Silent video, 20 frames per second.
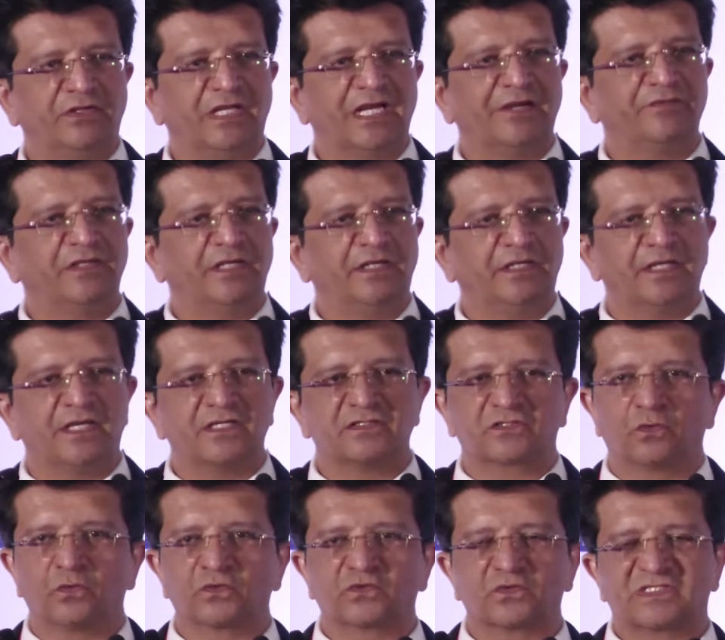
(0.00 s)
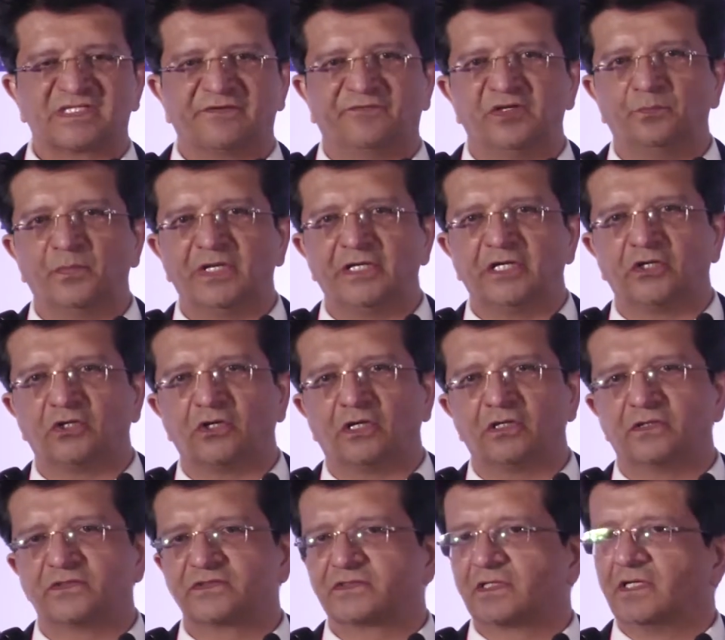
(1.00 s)
have in India is close to $7 billion.
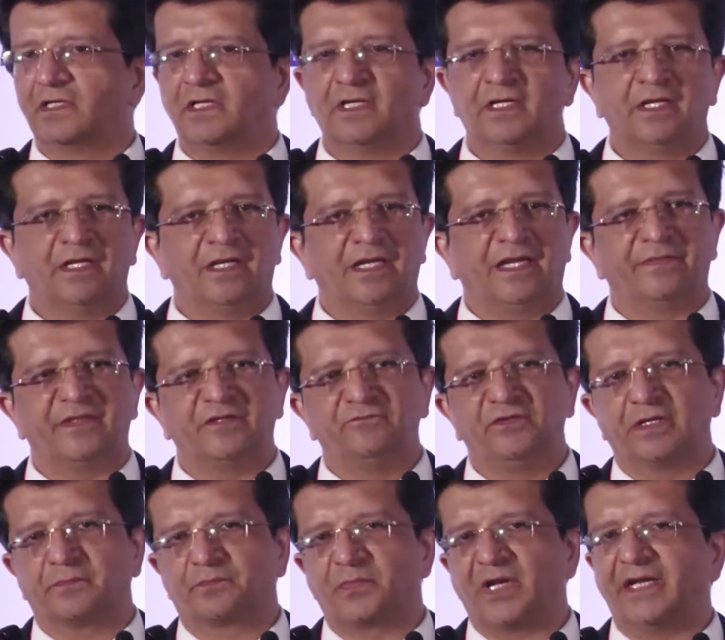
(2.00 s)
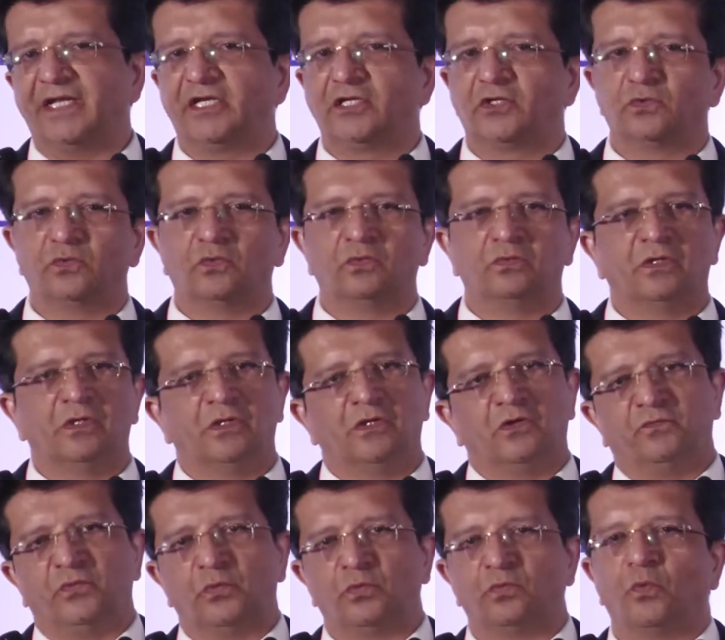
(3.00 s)
And then we are planning to,
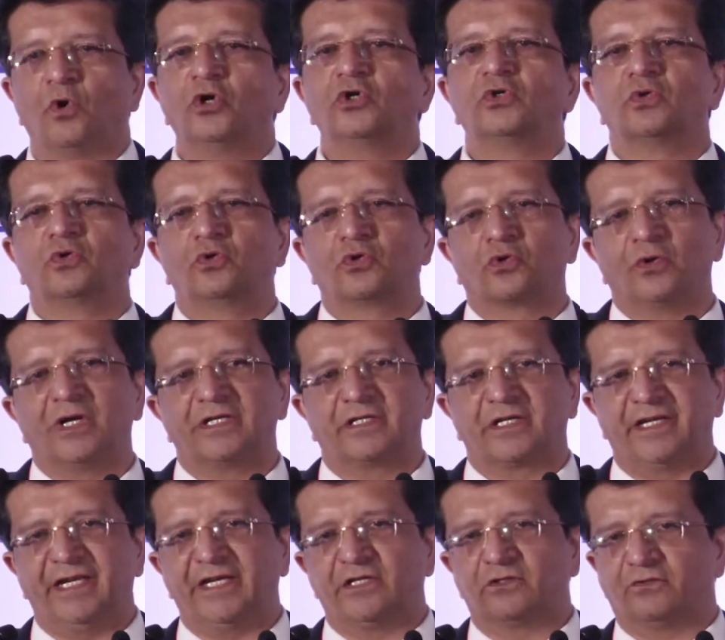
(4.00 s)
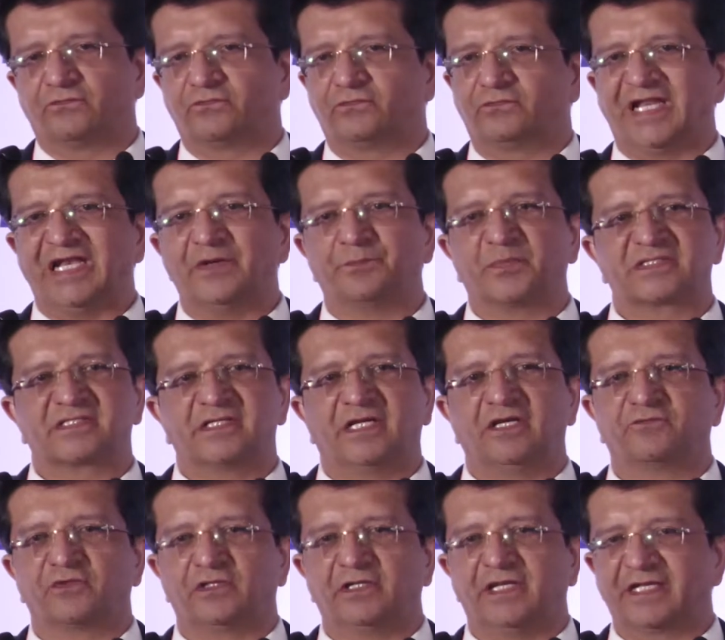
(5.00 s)
we would want to grow at a rate of
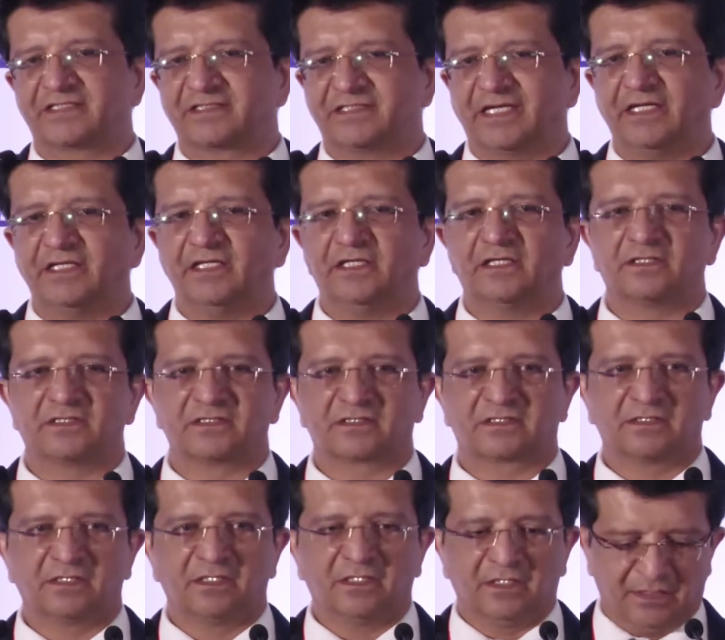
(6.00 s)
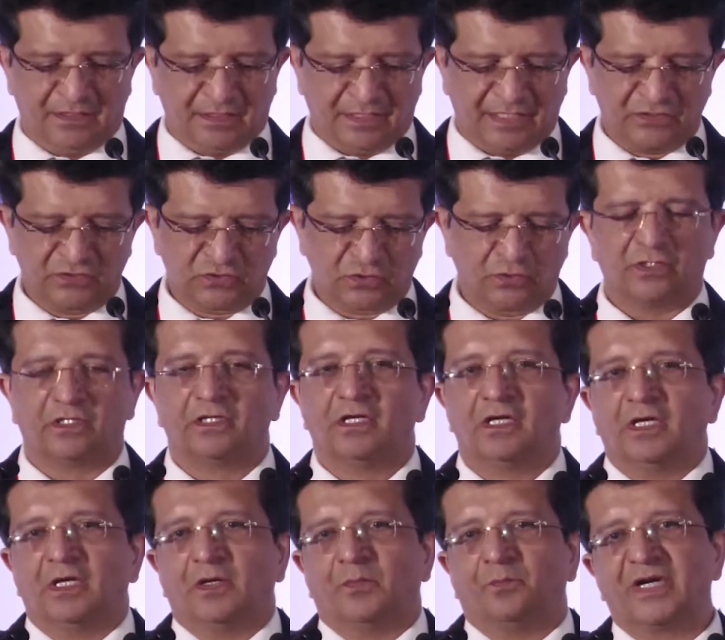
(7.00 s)
10% for the next 10 years and so on.
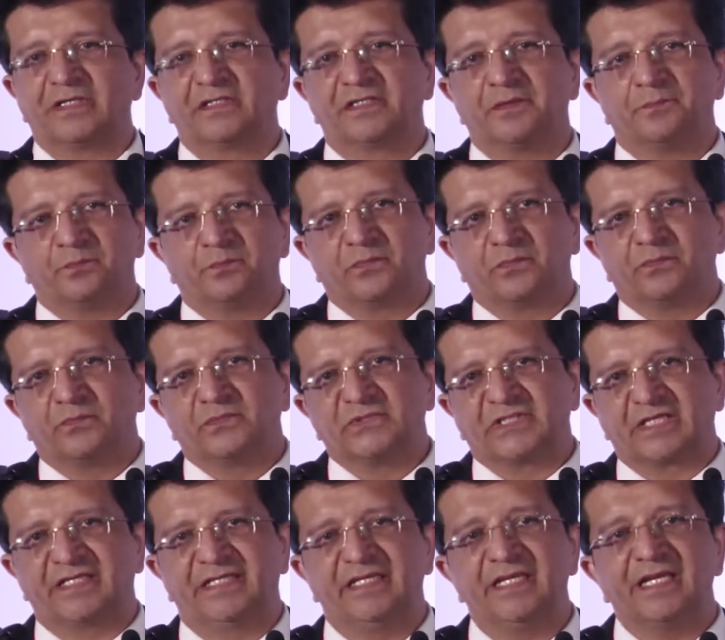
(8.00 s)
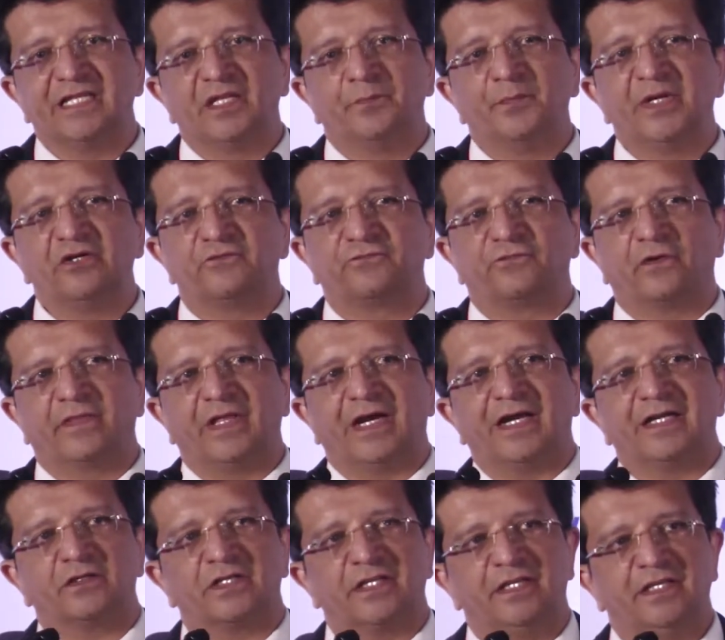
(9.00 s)
But the key element for
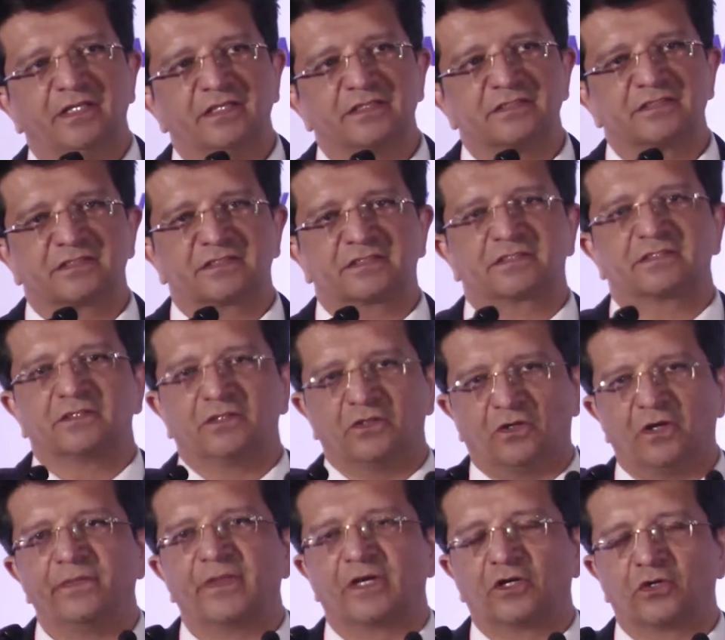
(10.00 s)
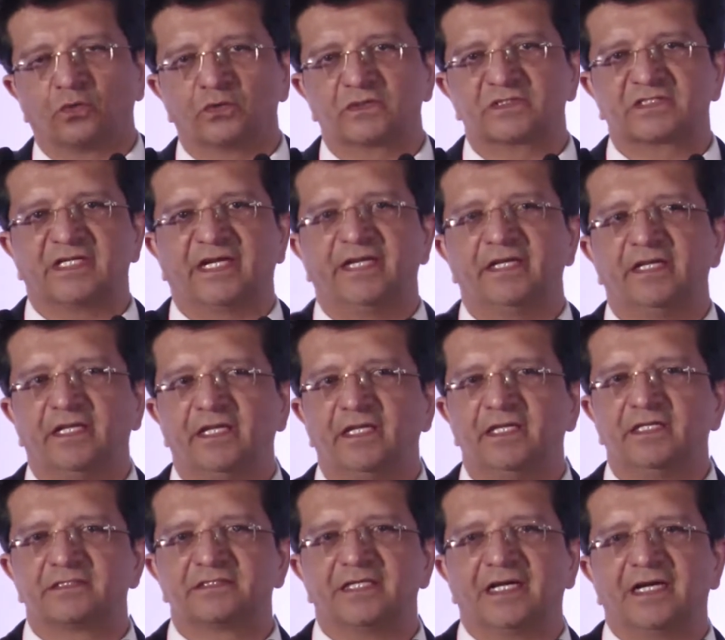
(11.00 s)
that is, on the growth side,
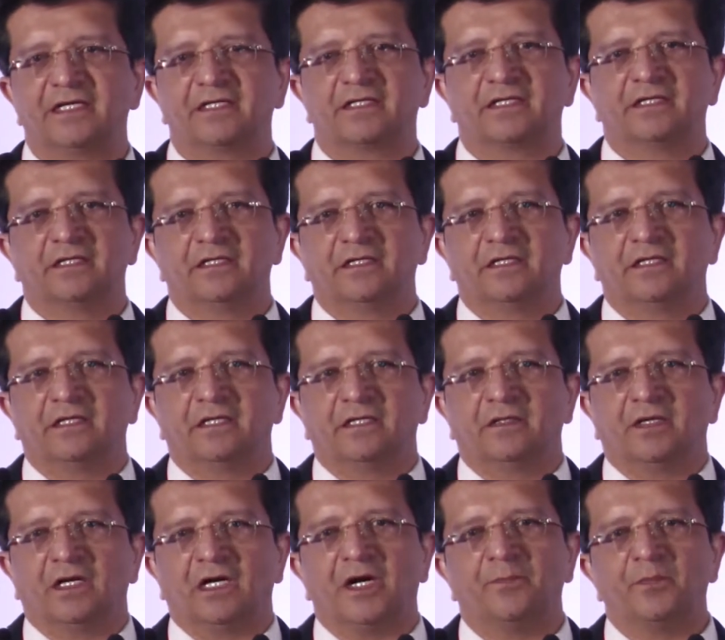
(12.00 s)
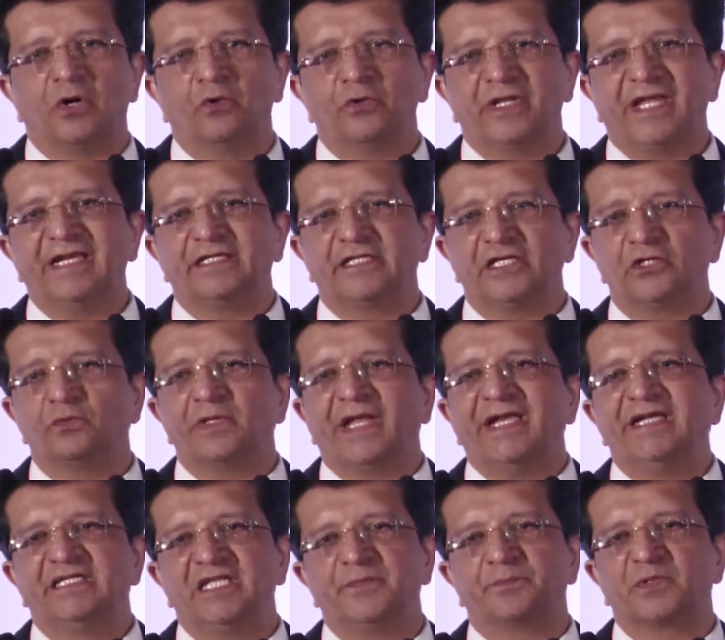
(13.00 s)
is that about 80 to
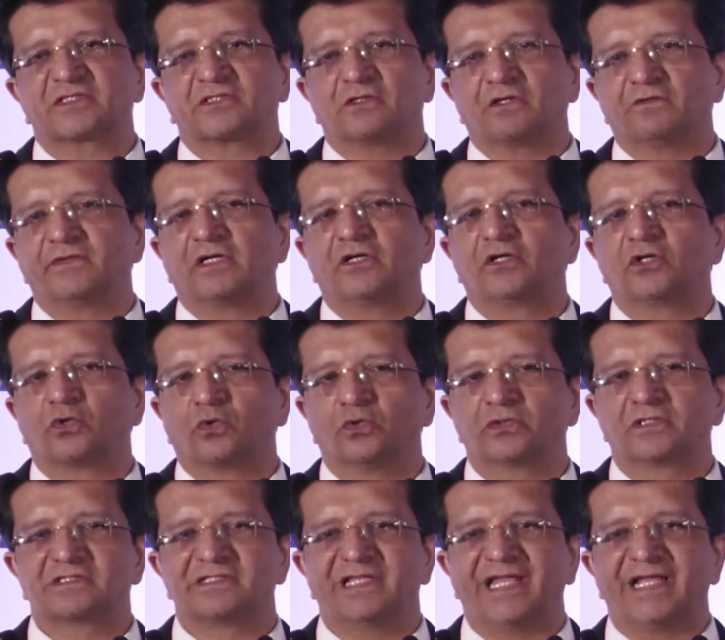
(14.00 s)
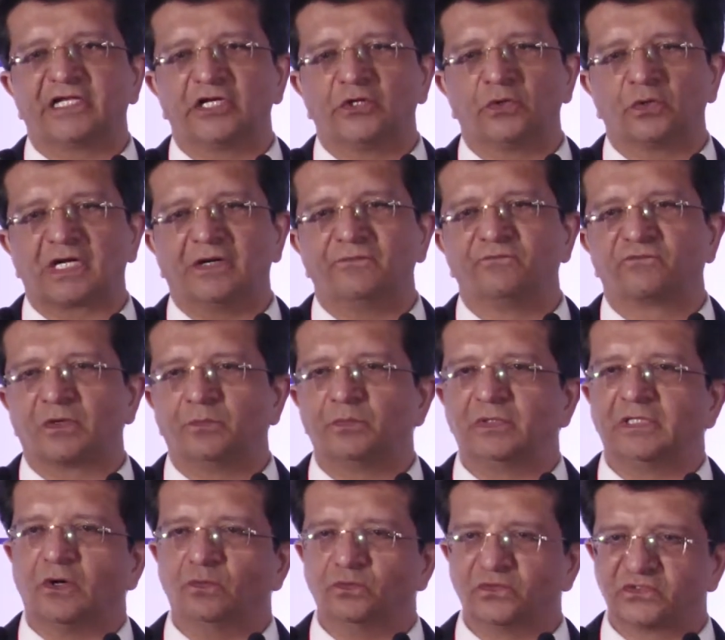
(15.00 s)
90% of that growth is likely to come from
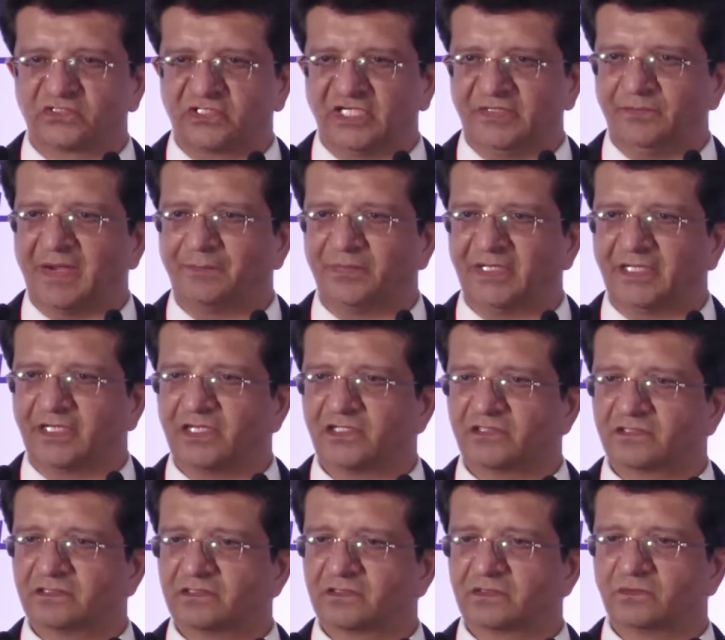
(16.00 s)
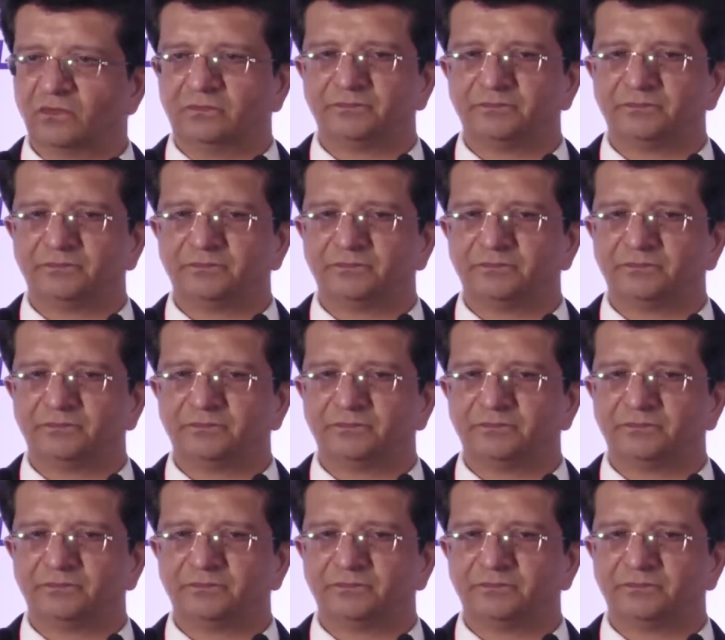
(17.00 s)
downstream applications,